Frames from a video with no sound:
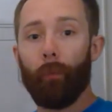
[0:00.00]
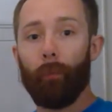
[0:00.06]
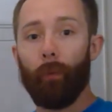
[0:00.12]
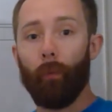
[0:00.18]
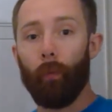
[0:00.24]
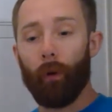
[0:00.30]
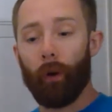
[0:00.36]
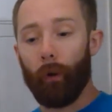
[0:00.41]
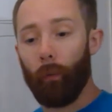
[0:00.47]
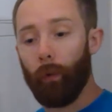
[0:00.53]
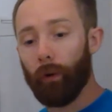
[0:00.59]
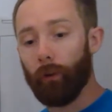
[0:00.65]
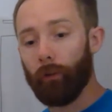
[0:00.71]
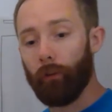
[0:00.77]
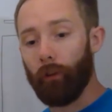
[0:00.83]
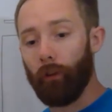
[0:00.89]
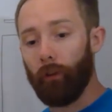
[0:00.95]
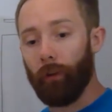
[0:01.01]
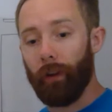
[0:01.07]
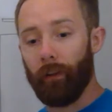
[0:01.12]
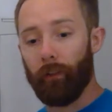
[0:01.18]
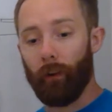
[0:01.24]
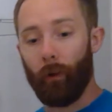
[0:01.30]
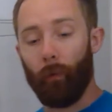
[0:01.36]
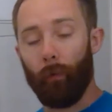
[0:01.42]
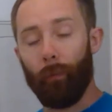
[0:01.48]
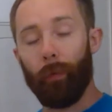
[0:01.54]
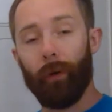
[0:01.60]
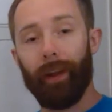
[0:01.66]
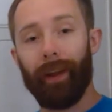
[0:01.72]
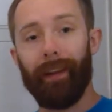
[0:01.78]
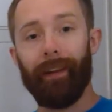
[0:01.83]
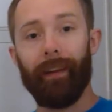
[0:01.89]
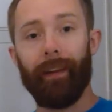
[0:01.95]
but what I will do is I will put a
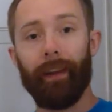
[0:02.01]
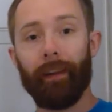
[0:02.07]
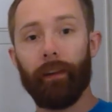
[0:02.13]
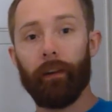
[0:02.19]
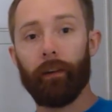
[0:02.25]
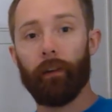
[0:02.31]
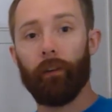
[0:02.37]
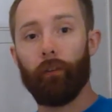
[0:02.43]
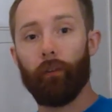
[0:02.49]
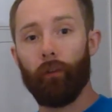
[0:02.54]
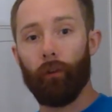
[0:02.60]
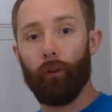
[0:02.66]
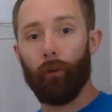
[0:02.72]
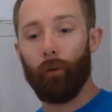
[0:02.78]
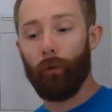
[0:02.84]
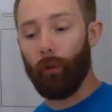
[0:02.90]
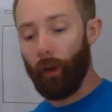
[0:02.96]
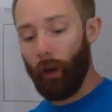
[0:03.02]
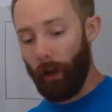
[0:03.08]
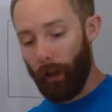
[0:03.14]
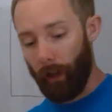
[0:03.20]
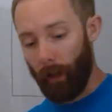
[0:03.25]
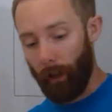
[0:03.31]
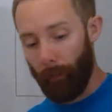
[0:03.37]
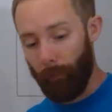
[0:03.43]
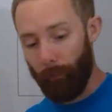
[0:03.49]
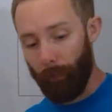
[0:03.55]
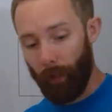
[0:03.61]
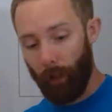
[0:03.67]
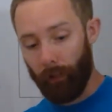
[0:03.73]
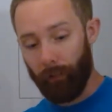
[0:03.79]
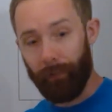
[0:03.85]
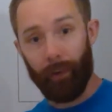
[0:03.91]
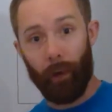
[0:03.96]
link to
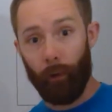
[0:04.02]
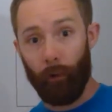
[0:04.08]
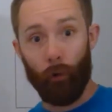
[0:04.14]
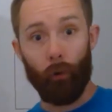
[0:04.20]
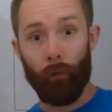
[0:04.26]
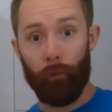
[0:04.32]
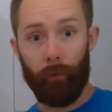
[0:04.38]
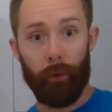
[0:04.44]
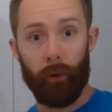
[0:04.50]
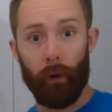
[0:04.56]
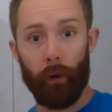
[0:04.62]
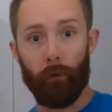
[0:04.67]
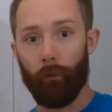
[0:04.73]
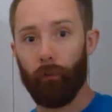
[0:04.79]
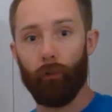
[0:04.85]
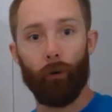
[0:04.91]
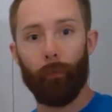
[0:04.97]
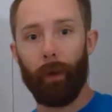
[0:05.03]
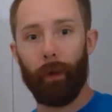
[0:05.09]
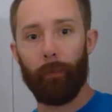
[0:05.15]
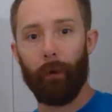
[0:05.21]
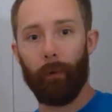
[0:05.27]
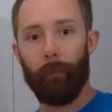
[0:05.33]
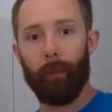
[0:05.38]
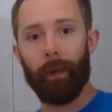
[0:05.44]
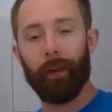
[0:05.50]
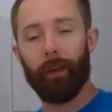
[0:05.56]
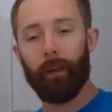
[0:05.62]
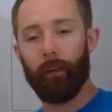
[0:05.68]
another video that's not made by me,